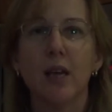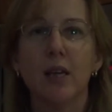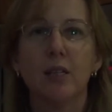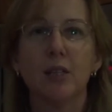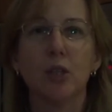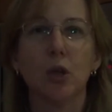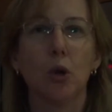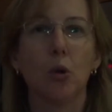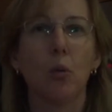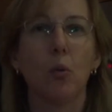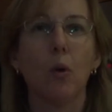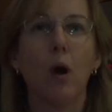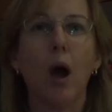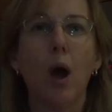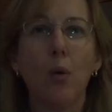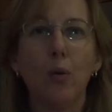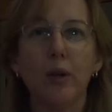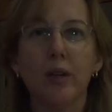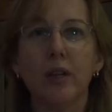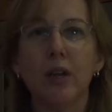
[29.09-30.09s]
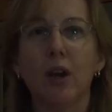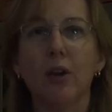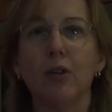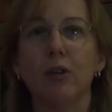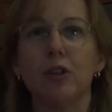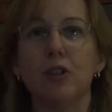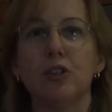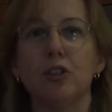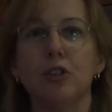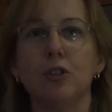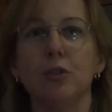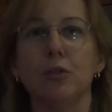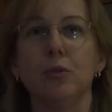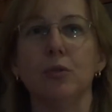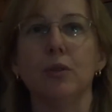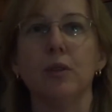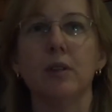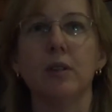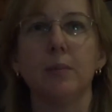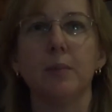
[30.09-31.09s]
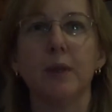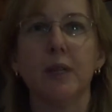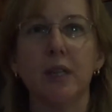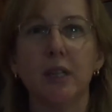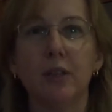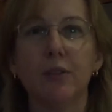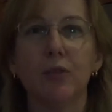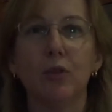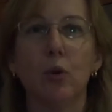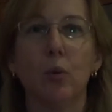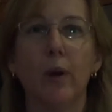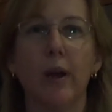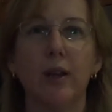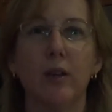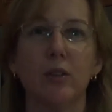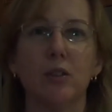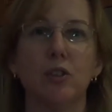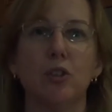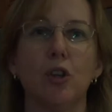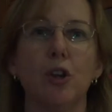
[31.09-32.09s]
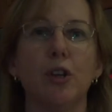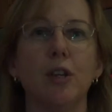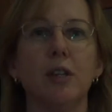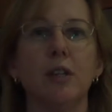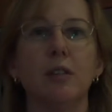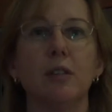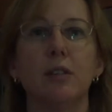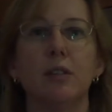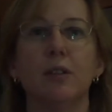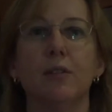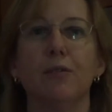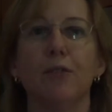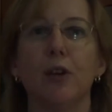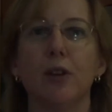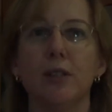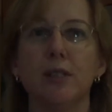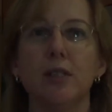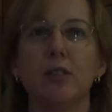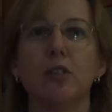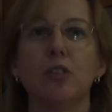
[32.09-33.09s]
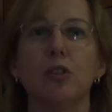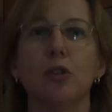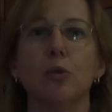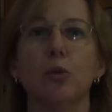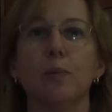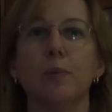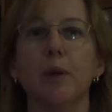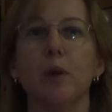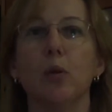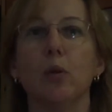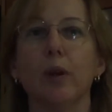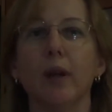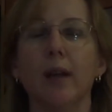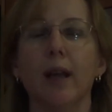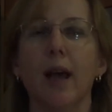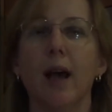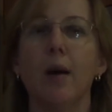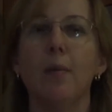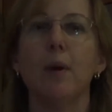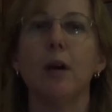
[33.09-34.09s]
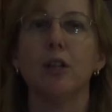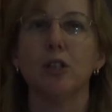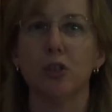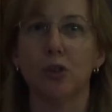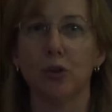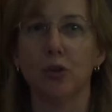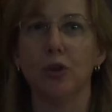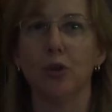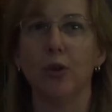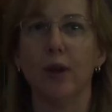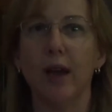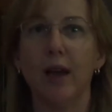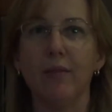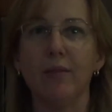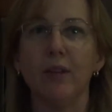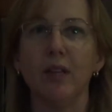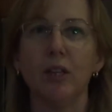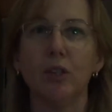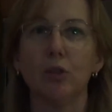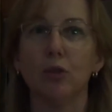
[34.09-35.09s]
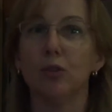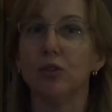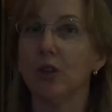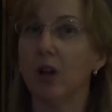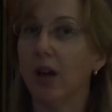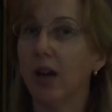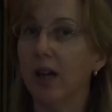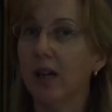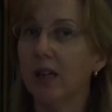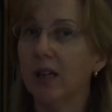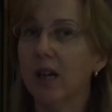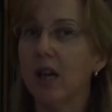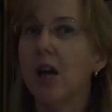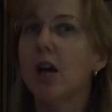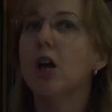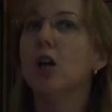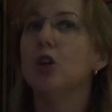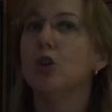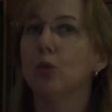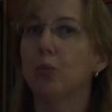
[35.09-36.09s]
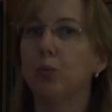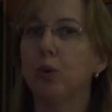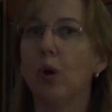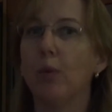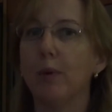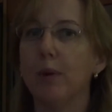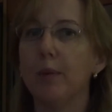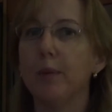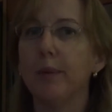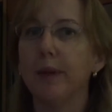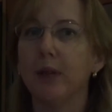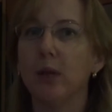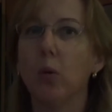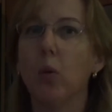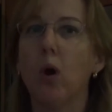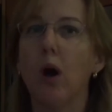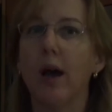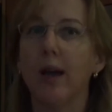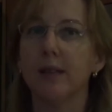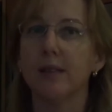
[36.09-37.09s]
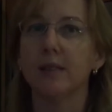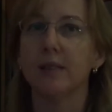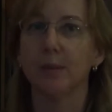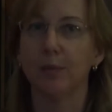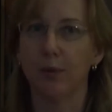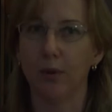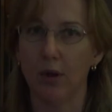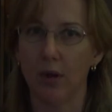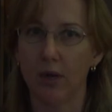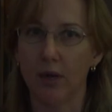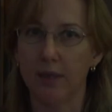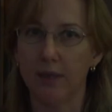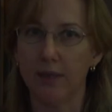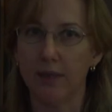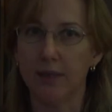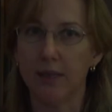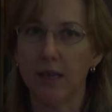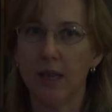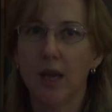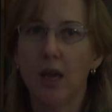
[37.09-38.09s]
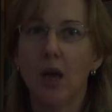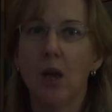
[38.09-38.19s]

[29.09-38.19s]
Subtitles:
So I would encourage you, at the beginning of your weight loss journey, the first thing to do would be look at how much sugar you're having in your diet. You'll probably be quite surprised.